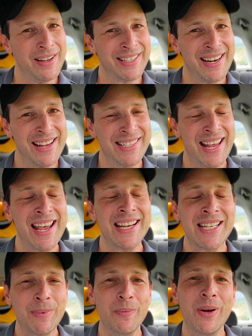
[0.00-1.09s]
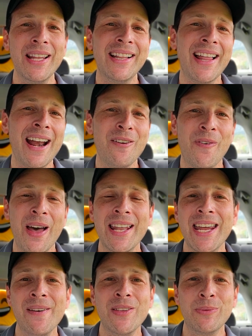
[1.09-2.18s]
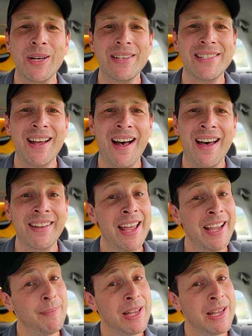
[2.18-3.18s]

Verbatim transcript: else can I say, except I'm really glad I finally gave this one a shot. And like I